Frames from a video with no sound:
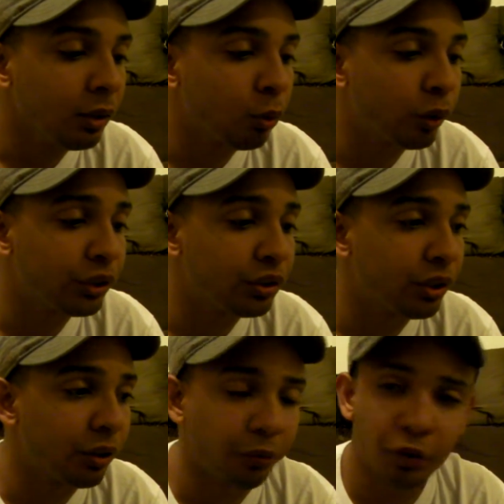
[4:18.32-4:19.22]
which
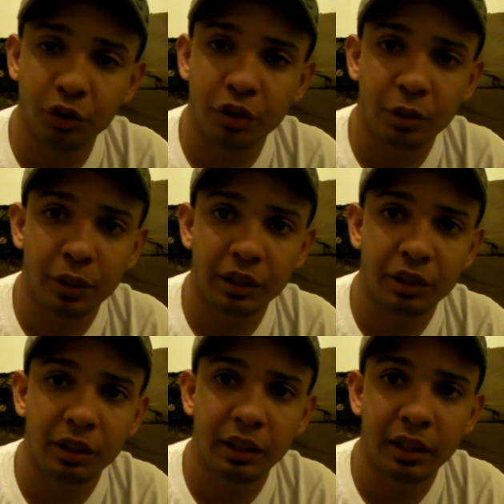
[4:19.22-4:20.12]
the first
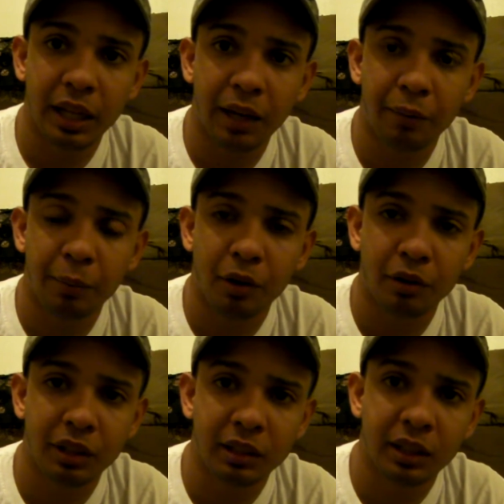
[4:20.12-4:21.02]
generation didn't have a
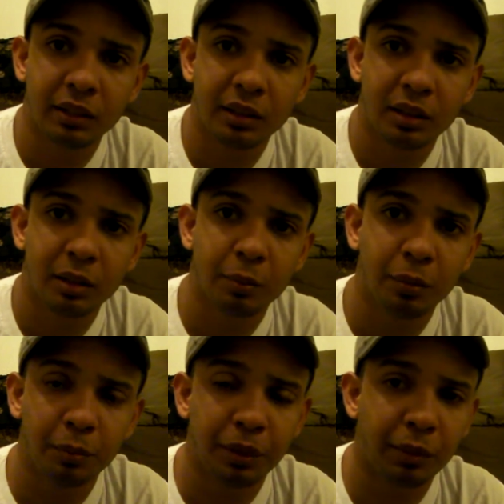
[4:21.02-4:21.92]
ball detent system,
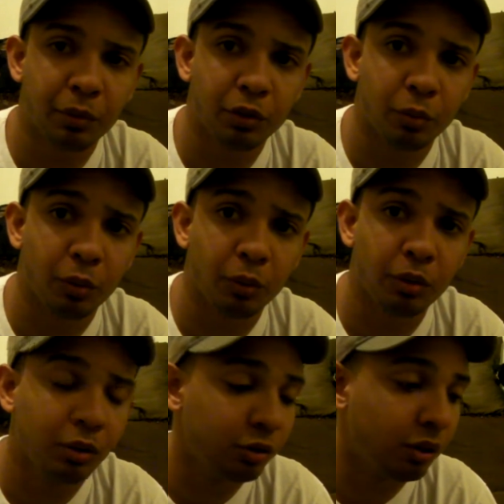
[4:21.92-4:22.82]
but paintballs would
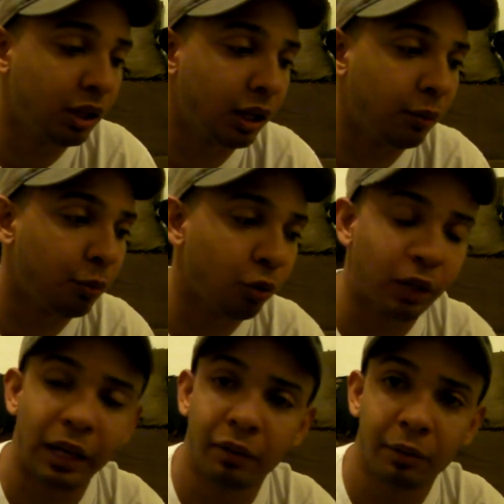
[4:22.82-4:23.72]

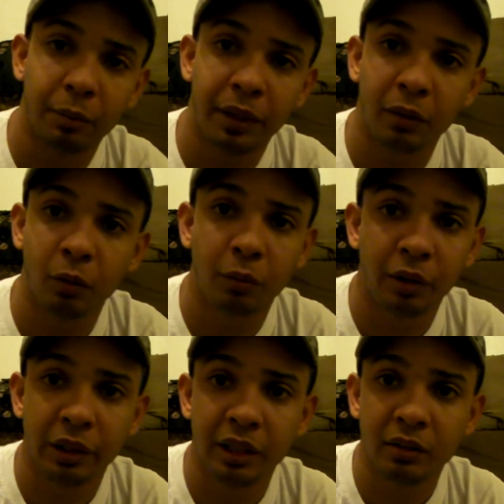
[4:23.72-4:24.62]
roll out of the barrel
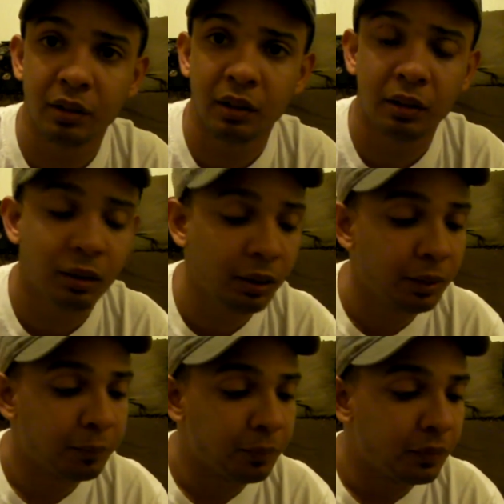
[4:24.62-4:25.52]
very easily.
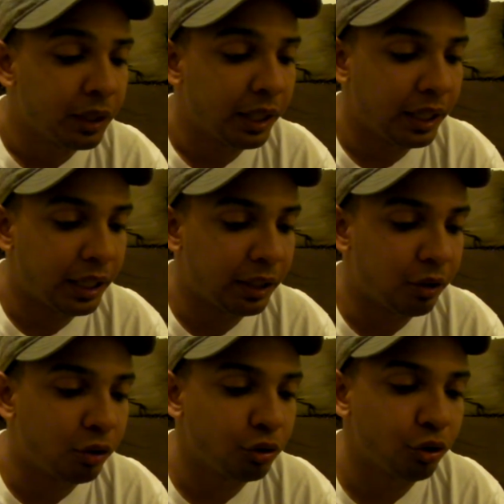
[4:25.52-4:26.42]
And
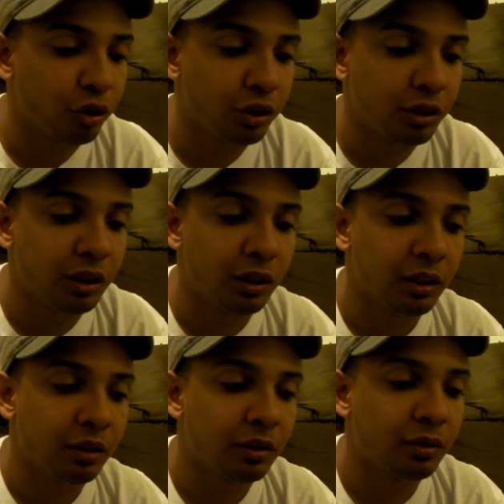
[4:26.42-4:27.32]
also the